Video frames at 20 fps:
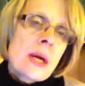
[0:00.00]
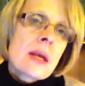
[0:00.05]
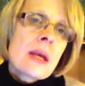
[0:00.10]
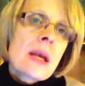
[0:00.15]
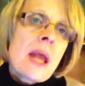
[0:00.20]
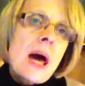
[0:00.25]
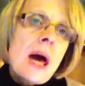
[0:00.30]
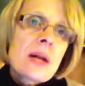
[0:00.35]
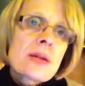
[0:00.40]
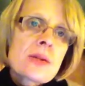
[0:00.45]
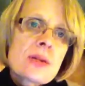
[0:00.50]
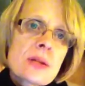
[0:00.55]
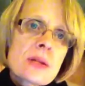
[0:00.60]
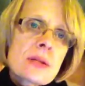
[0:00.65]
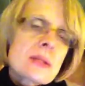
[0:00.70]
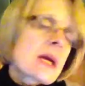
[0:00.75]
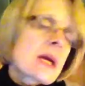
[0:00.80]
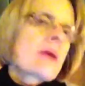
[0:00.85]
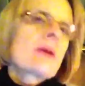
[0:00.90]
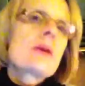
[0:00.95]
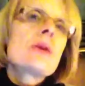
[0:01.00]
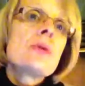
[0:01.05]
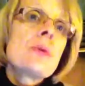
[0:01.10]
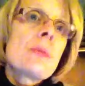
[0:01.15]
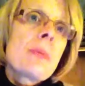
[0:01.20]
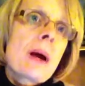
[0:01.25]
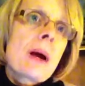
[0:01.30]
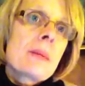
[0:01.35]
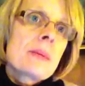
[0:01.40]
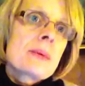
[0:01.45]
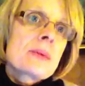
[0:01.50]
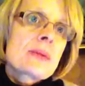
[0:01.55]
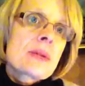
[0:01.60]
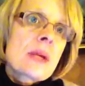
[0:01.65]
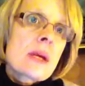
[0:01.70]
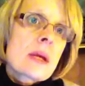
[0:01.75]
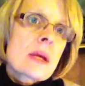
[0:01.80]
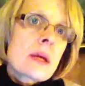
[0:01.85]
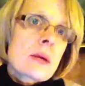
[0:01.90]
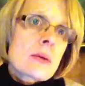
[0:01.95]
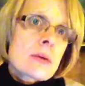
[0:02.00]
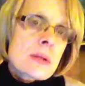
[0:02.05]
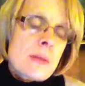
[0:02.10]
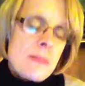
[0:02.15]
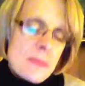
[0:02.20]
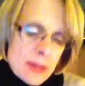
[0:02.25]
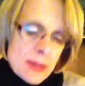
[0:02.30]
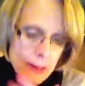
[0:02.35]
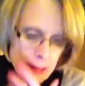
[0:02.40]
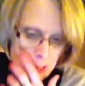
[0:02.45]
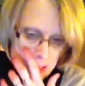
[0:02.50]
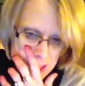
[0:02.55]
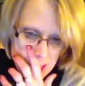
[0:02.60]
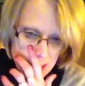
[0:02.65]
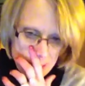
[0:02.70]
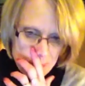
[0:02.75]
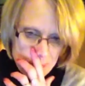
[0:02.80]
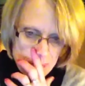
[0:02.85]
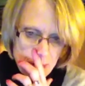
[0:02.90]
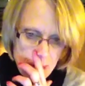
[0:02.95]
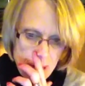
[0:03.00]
not just how to do a Bible study or something like that.